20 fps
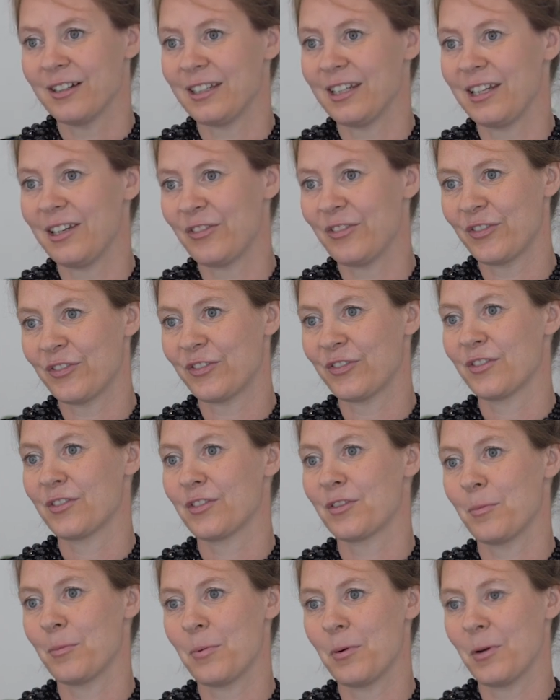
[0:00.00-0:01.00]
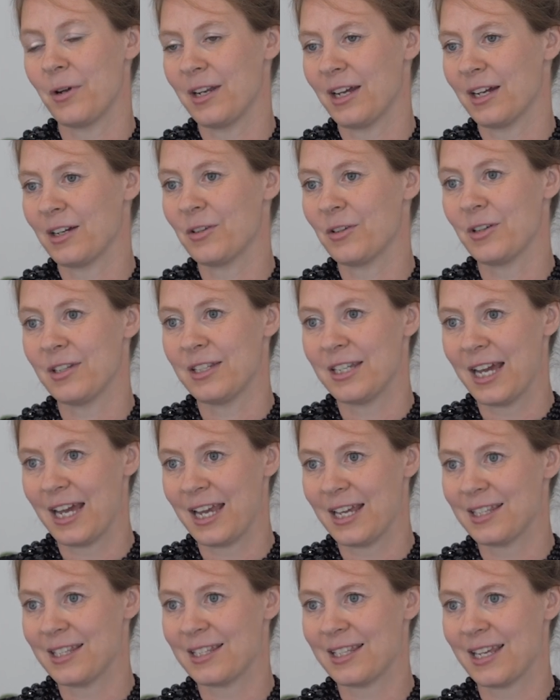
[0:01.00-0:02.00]
if the product
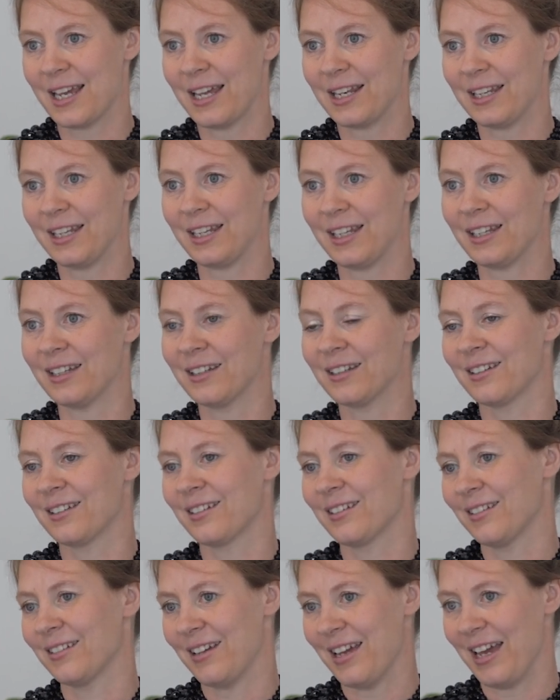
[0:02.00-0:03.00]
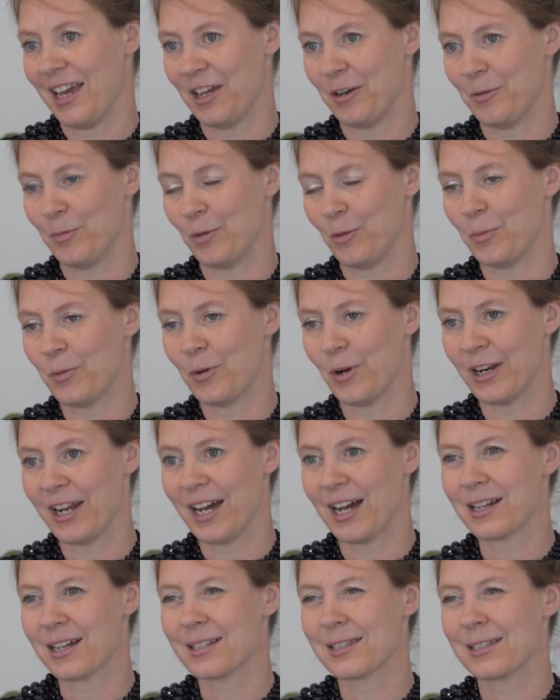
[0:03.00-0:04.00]
contains any animal
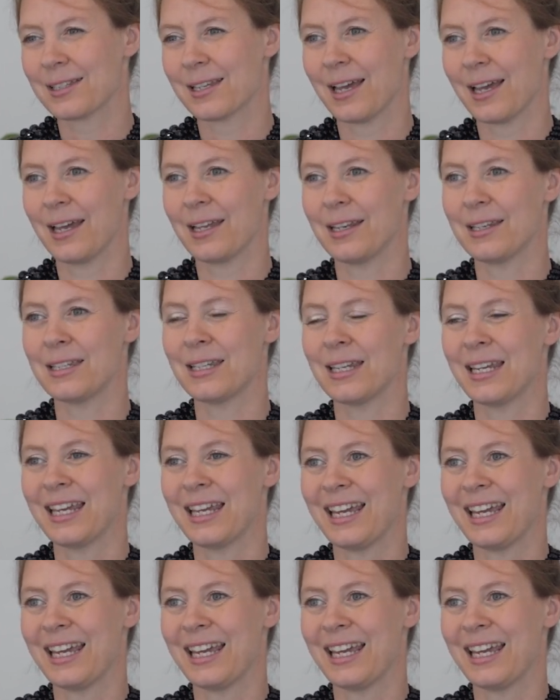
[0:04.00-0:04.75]
products. And